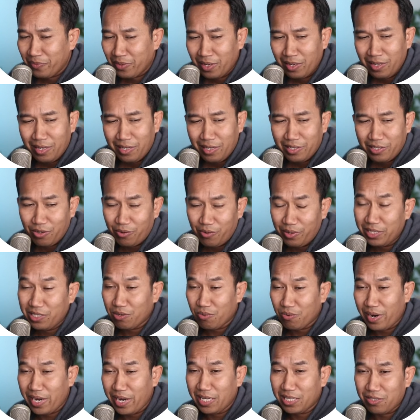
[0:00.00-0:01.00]
So it's a
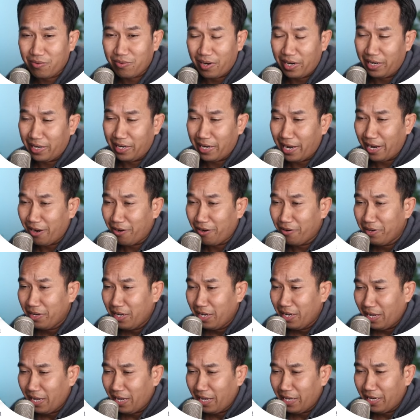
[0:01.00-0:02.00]
race right now,
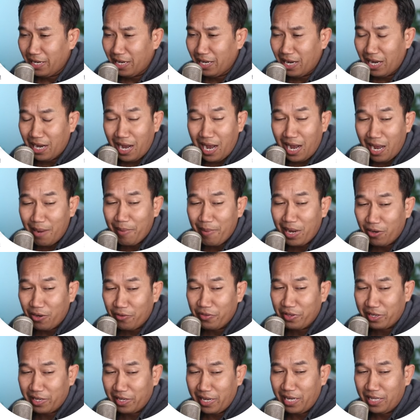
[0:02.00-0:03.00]
and I'm out
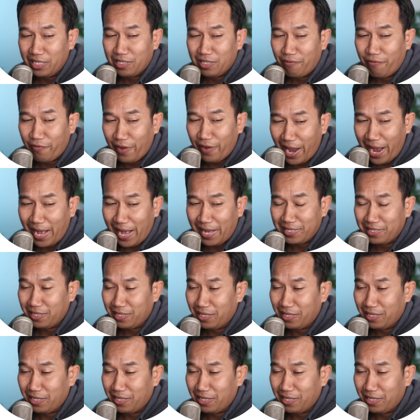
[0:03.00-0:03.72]
the gates fast.